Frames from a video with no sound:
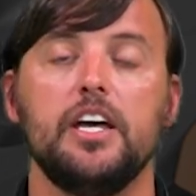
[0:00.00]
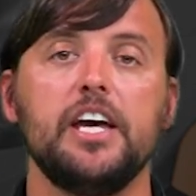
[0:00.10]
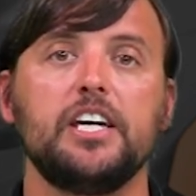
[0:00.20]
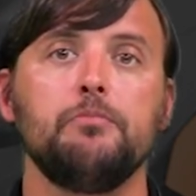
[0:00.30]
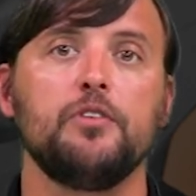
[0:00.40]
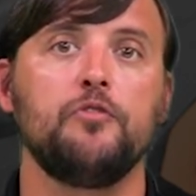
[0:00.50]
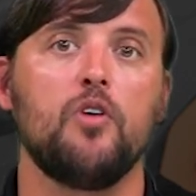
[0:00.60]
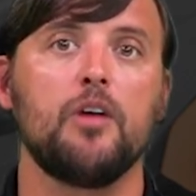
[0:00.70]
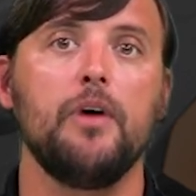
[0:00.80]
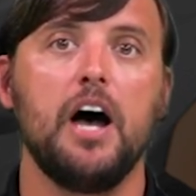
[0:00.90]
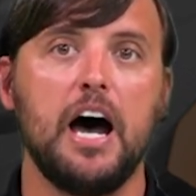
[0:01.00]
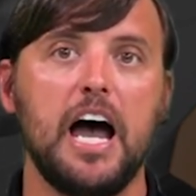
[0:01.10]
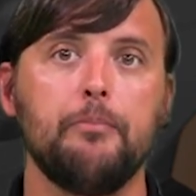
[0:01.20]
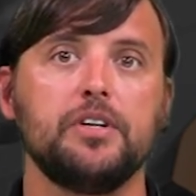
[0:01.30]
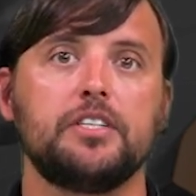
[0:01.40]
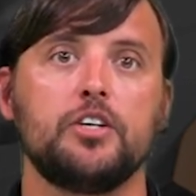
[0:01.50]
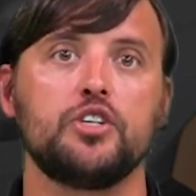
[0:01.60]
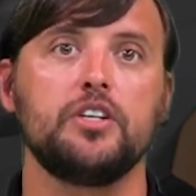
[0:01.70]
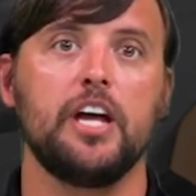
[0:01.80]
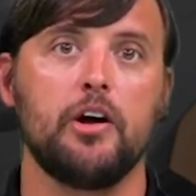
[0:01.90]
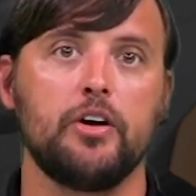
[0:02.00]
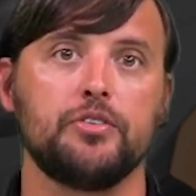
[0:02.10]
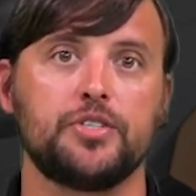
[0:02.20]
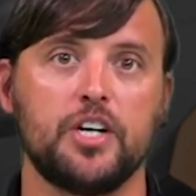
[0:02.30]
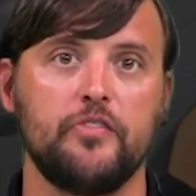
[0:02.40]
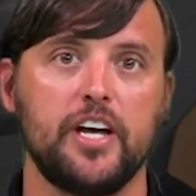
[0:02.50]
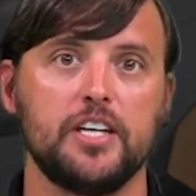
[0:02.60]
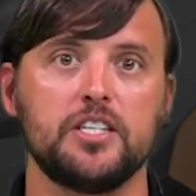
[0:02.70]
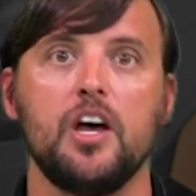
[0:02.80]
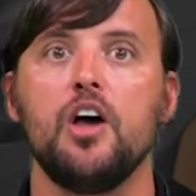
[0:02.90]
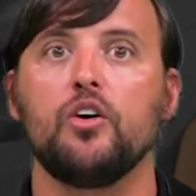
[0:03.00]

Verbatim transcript: It can perform high-precision aerial surveys,